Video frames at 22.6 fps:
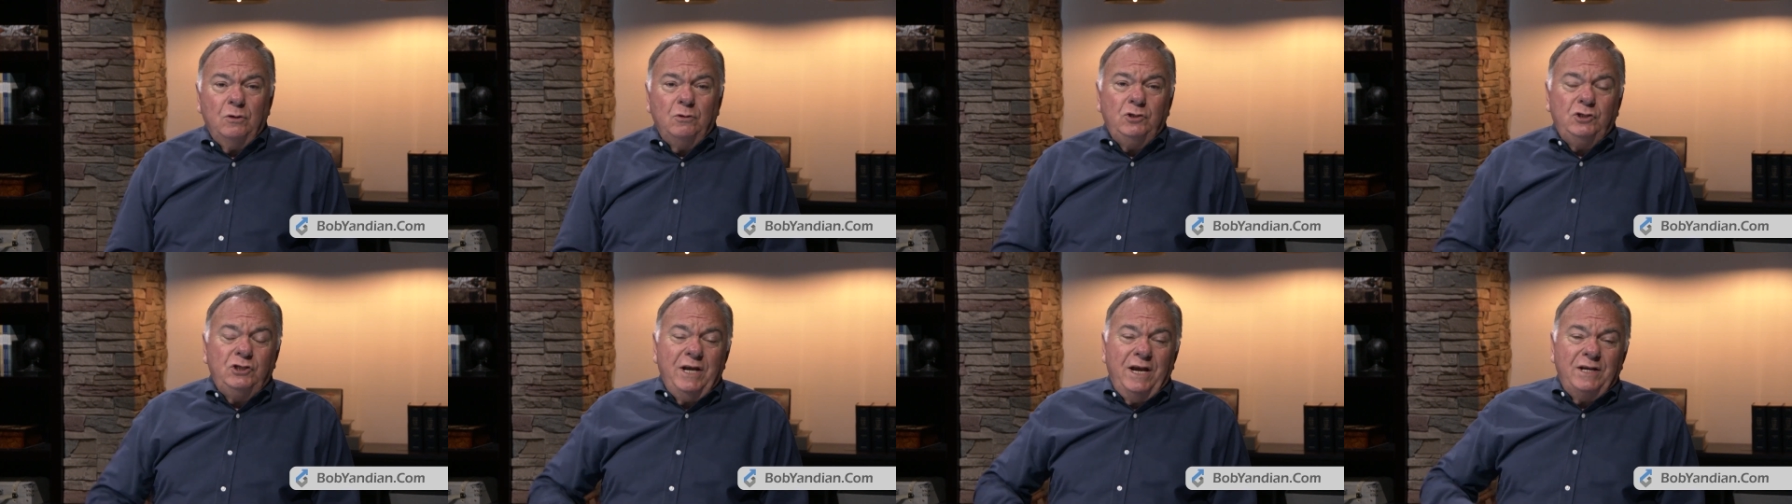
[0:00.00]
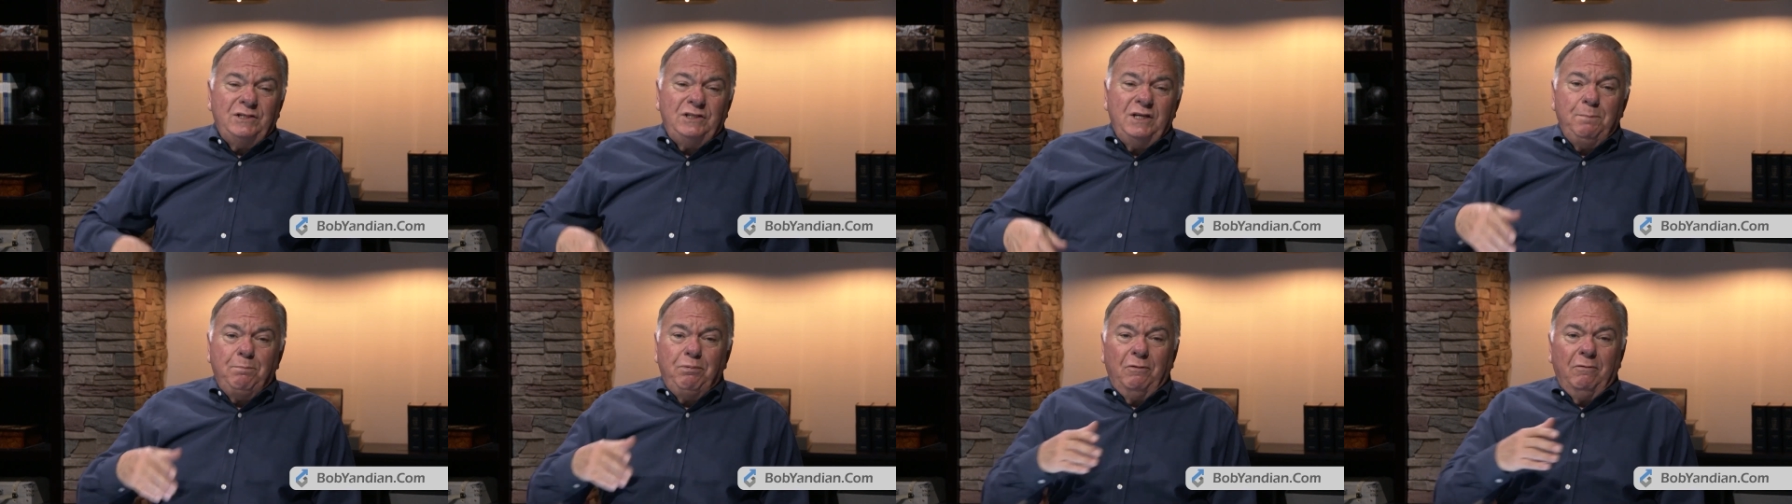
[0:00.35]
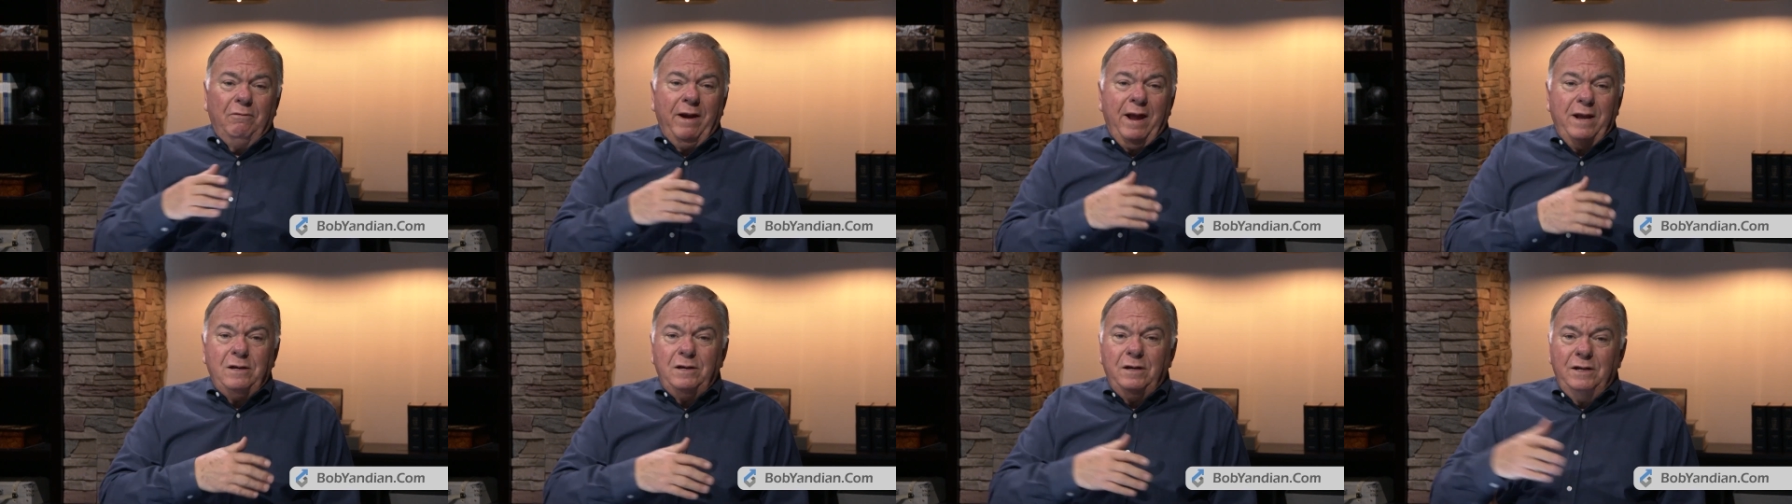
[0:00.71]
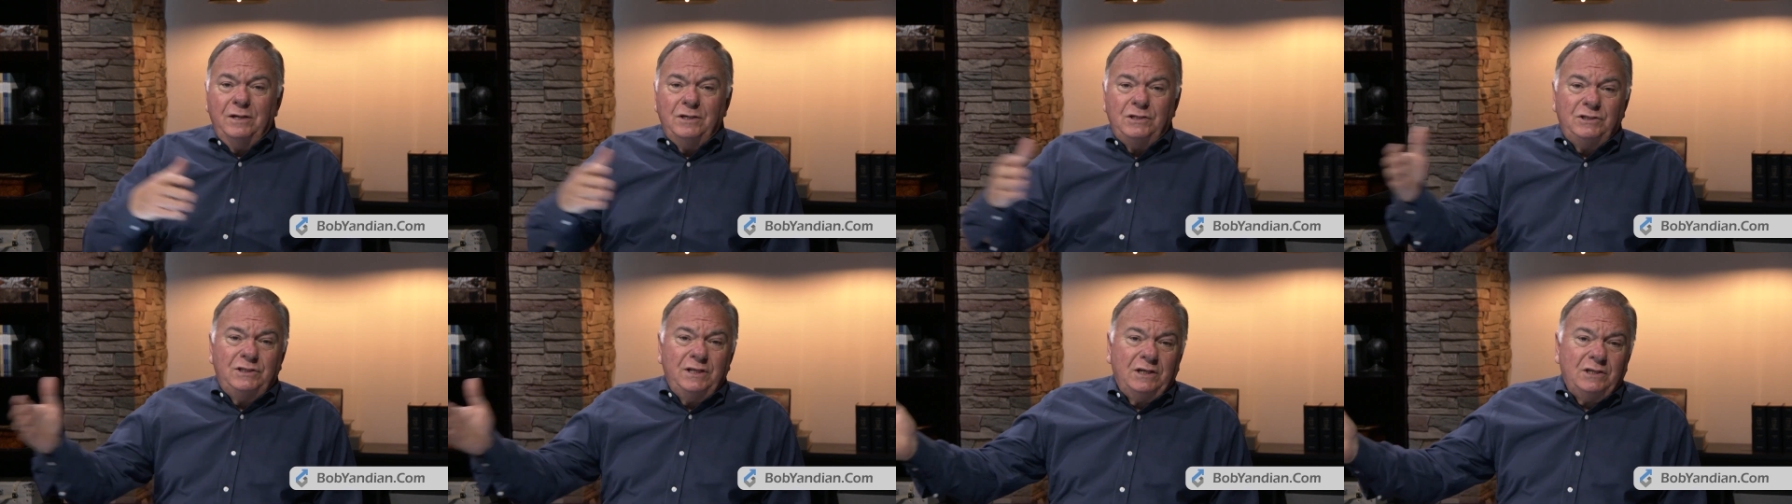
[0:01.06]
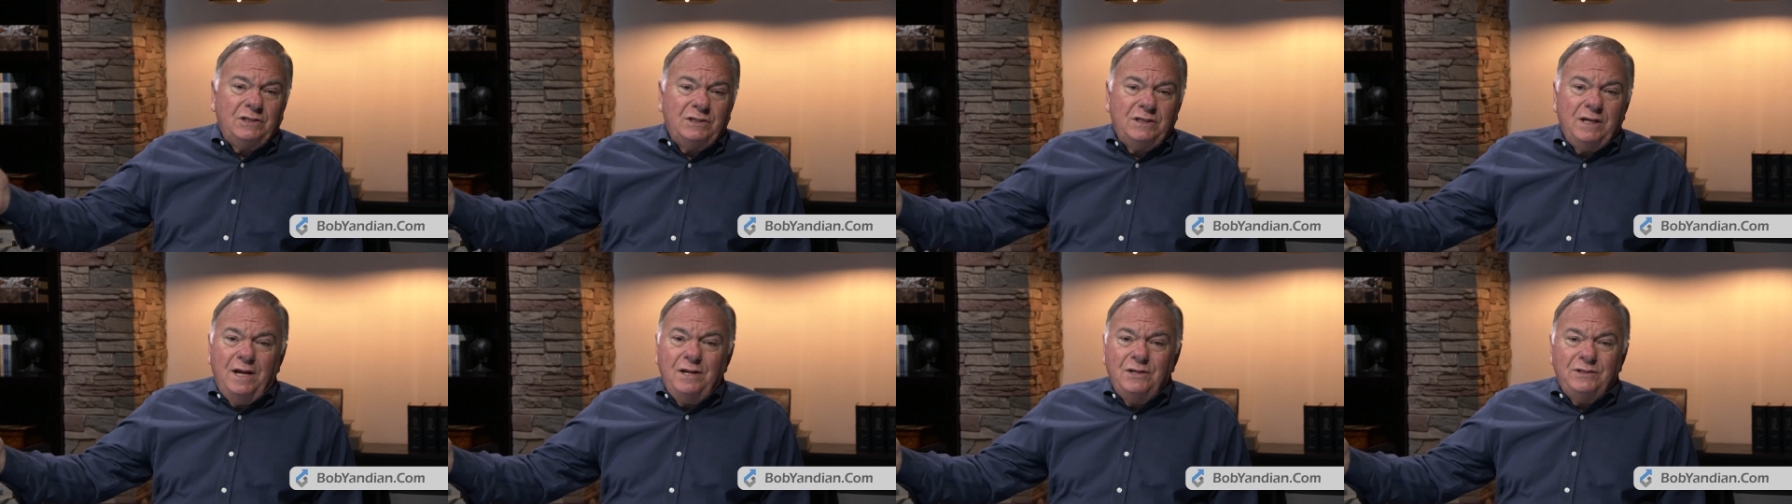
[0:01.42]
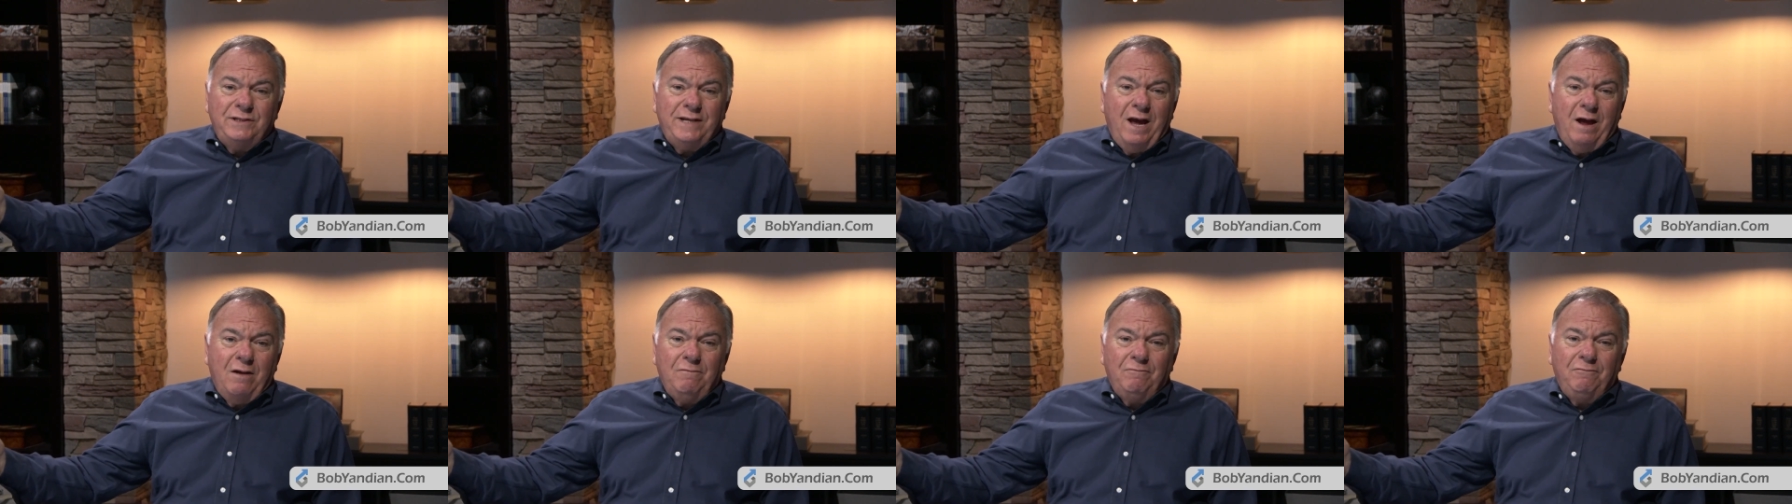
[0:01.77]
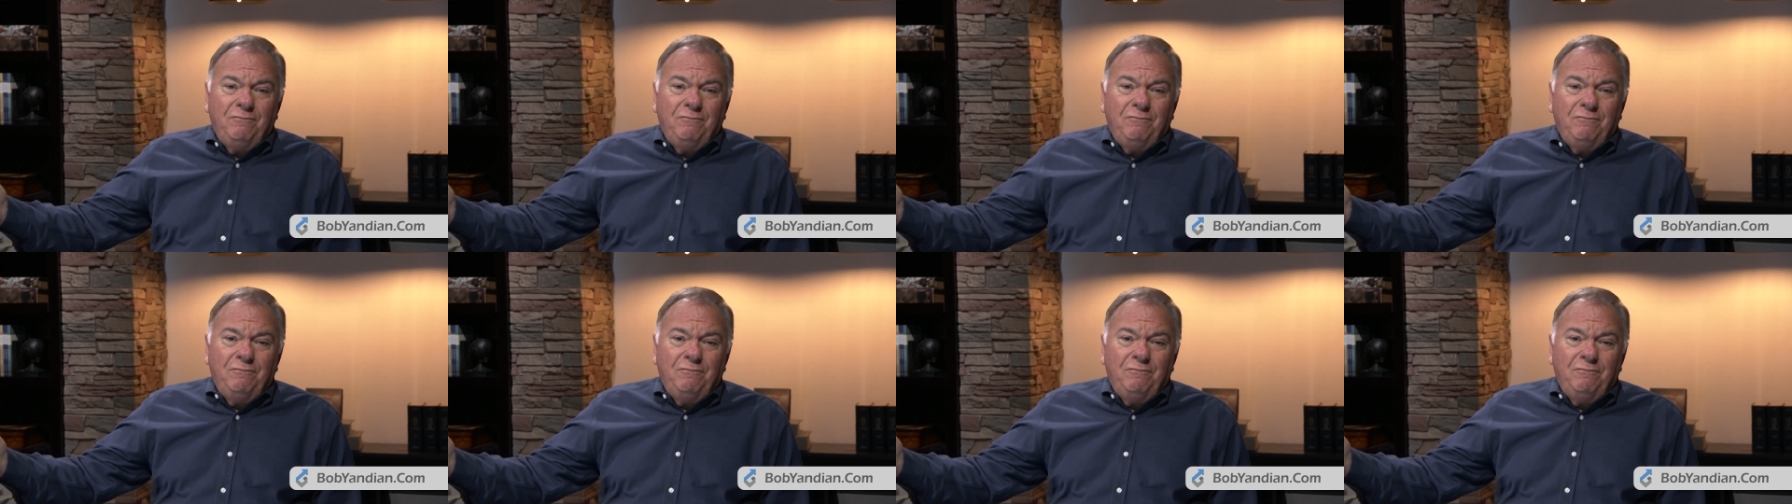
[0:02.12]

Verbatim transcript: Jesse paraded his six sons out in